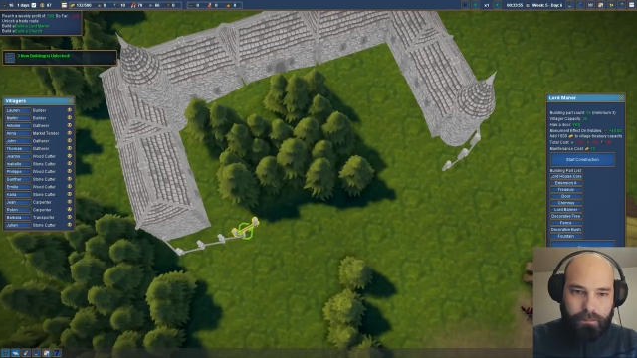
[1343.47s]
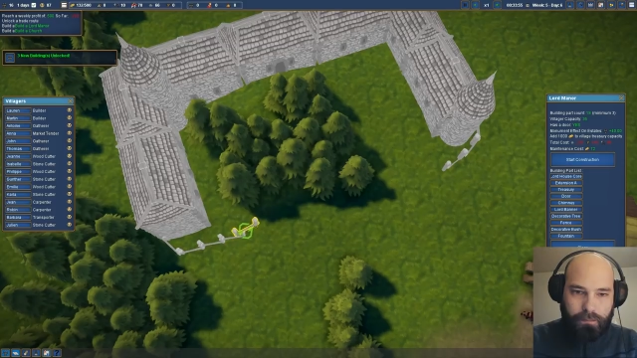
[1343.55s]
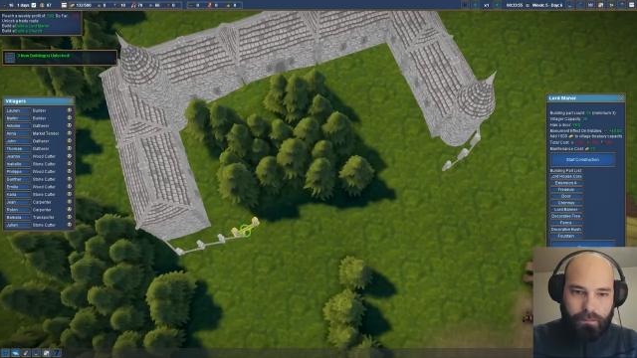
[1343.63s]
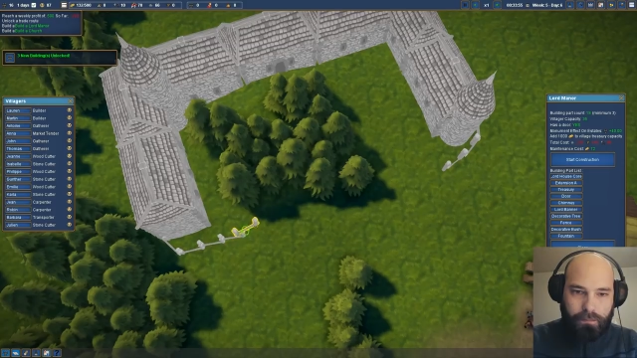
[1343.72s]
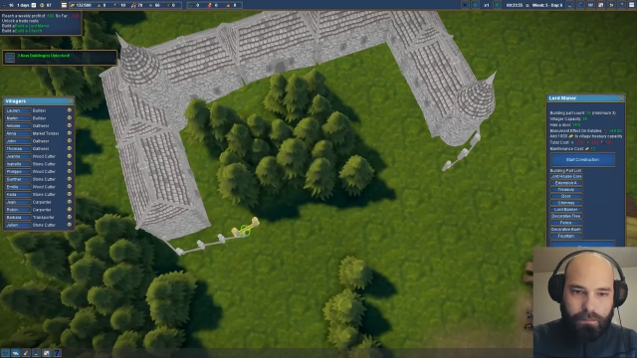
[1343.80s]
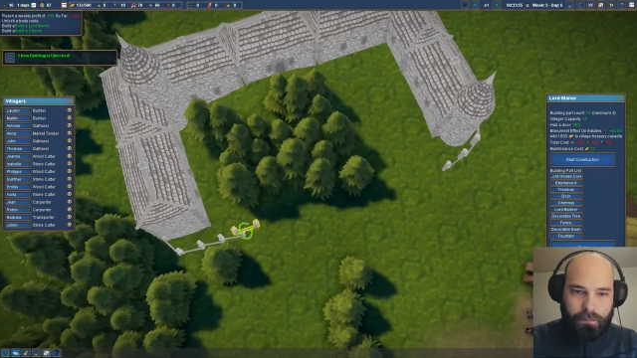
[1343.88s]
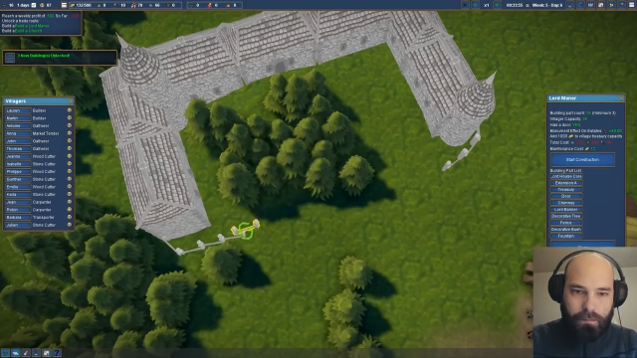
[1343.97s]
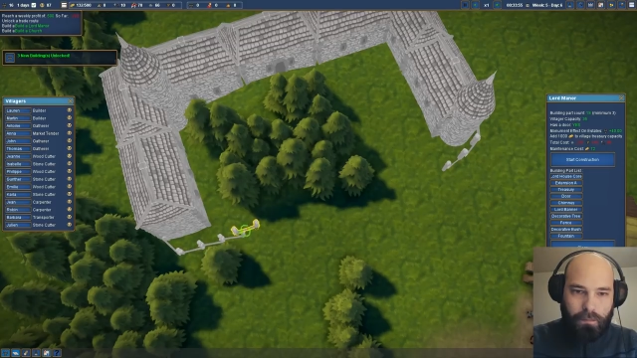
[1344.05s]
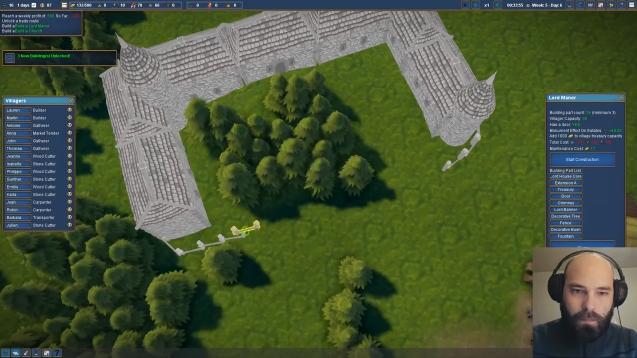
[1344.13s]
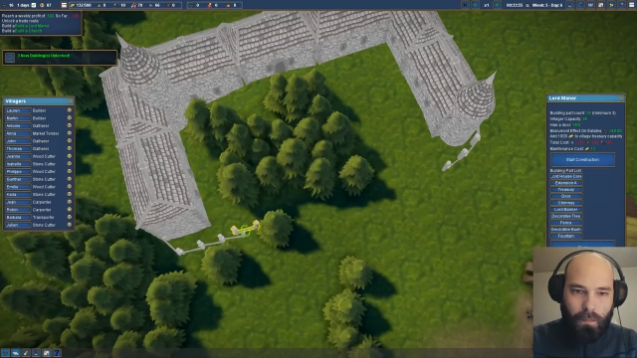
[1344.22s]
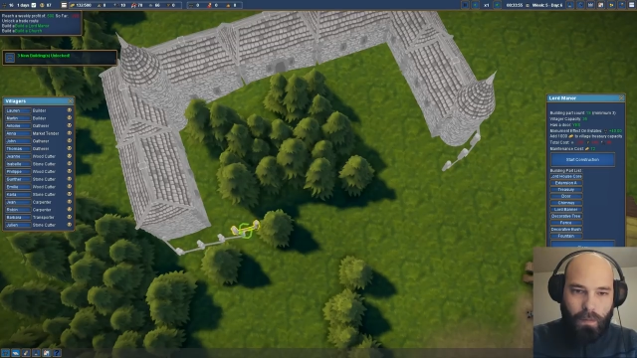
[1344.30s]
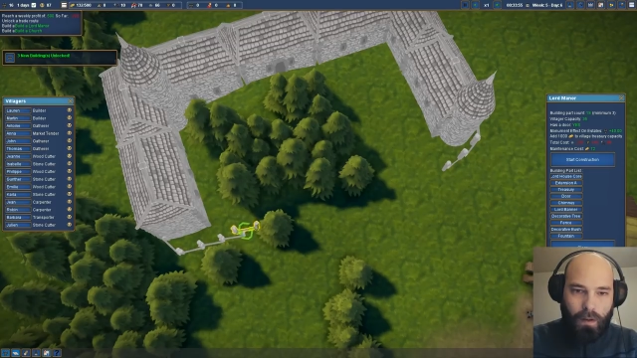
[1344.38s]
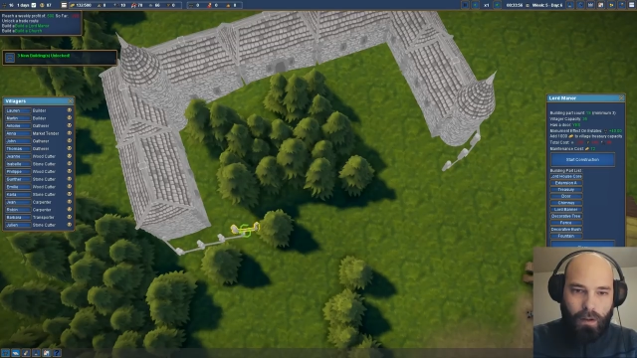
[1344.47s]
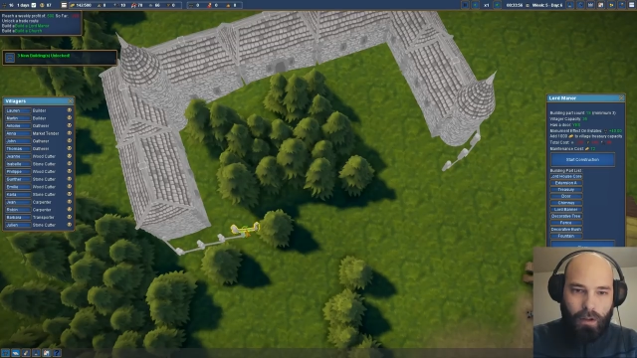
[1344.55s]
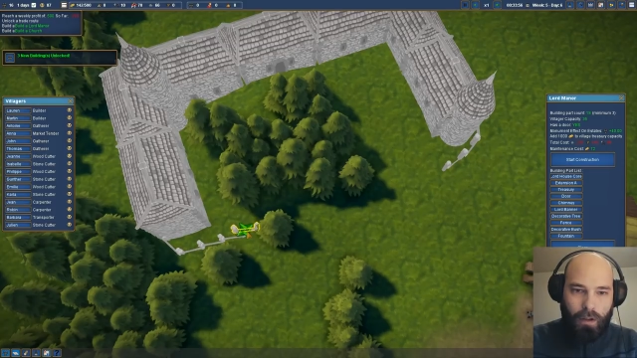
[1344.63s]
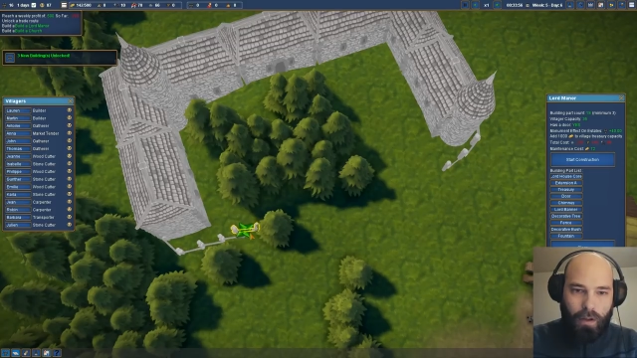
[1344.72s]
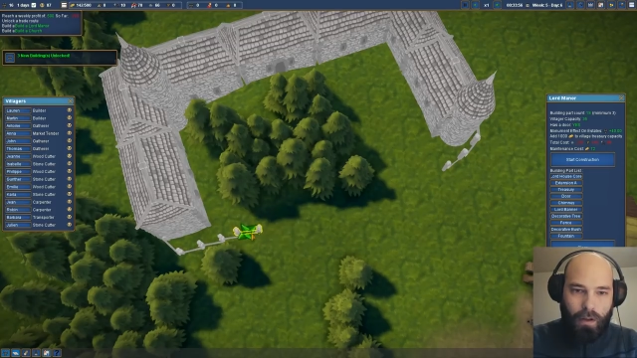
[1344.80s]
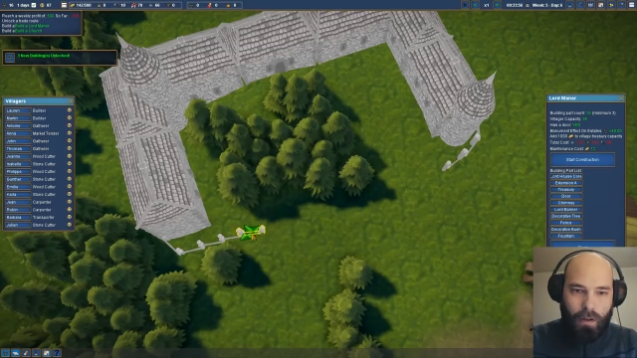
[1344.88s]

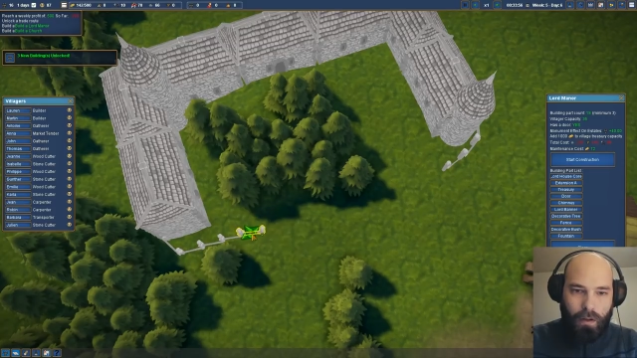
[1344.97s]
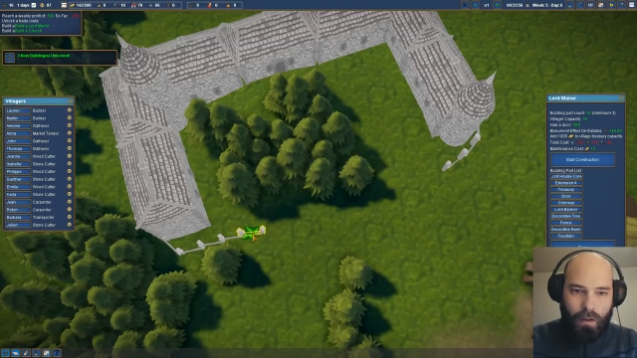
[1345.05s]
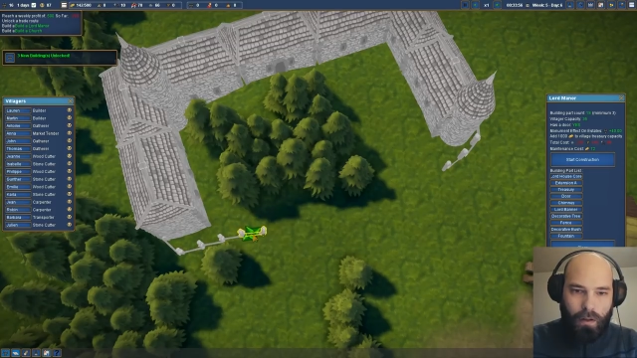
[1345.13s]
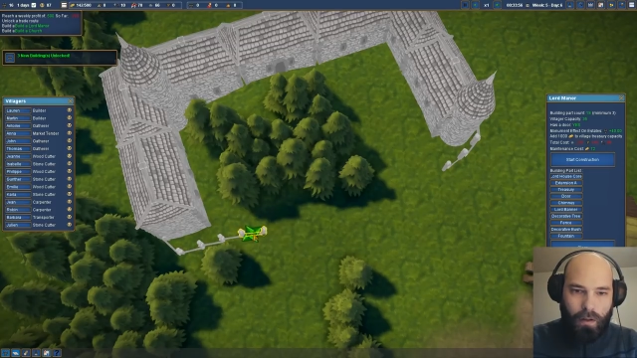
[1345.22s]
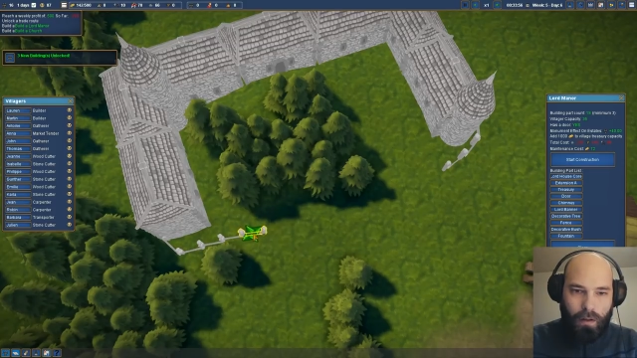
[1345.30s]
[no speech]